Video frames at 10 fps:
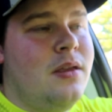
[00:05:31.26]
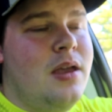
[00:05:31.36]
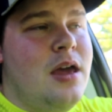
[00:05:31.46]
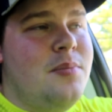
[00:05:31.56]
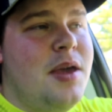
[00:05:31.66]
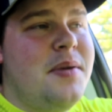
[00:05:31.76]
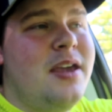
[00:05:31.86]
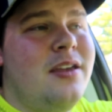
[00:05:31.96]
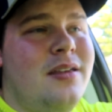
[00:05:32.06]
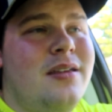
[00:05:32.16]
And
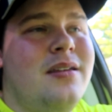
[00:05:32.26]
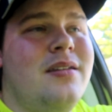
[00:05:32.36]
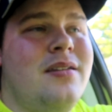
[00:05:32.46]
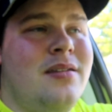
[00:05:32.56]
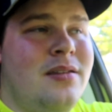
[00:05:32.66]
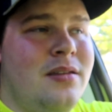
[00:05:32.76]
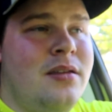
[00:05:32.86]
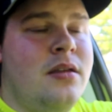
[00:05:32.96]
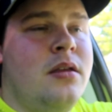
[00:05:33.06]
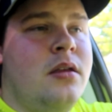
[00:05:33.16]
maybe
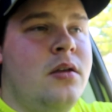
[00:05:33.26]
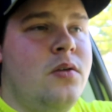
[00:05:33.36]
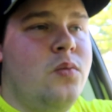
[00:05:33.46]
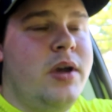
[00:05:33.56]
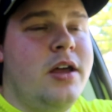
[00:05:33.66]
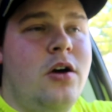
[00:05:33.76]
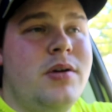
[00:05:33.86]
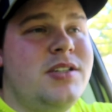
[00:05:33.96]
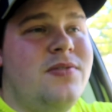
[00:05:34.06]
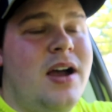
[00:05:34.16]
we could
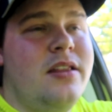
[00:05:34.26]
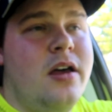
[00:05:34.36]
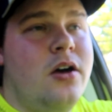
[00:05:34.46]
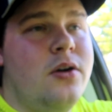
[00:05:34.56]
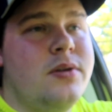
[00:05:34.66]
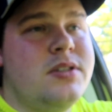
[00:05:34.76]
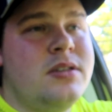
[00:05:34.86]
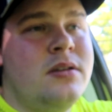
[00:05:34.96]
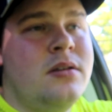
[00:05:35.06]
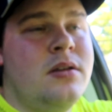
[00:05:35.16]
always find
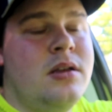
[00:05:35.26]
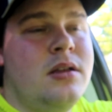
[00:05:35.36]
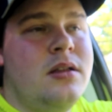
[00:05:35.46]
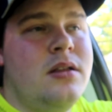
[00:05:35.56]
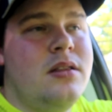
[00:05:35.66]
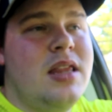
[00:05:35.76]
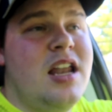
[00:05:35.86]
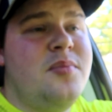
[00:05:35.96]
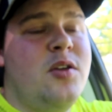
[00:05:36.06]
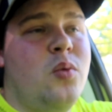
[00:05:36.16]
those
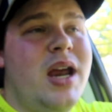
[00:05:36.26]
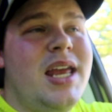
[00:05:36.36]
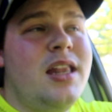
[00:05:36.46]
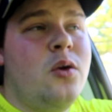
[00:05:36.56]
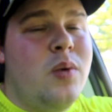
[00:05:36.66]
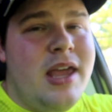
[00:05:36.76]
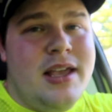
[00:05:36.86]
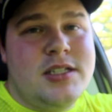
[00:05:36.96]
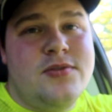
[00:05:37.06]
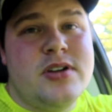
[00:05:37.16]
that have been waiting in the
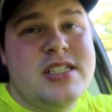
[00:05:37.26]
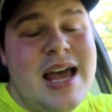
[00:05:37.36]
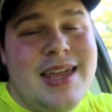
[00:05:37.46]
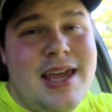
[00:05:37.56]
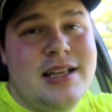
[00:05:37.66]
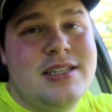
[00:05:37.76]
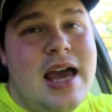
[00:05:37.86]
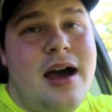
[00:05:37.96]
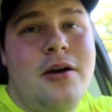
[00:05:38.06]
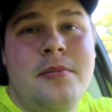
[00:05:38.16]
wings for decades
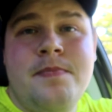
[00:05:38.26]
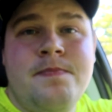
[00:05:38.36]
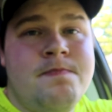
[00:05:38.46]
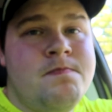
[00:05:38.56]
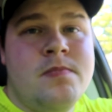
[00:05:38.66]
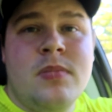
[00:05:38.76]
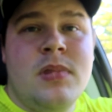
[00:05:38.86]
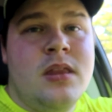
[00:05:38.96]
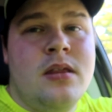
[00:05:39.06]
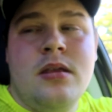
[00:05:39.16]
now
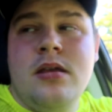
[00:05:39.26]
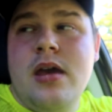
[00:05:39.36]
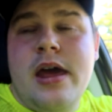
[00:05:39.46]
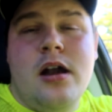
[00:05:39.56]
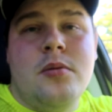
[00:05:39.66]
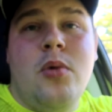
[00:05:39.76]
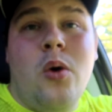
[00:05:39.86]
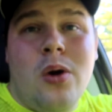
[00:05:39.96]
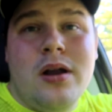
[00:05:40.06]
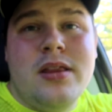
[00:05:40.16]
and are
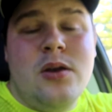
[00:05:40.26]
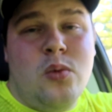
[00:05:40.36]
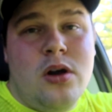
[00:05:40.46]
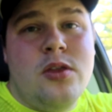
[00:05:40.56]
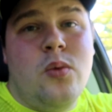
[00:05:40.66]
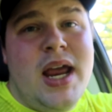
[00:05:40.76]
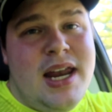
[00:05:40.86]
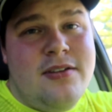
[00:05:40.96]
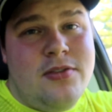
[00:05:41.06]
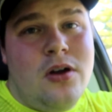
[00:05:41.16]
more than worth
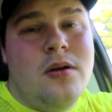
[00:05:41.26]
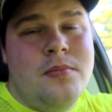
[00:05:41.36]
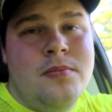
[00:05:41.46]
waiting for.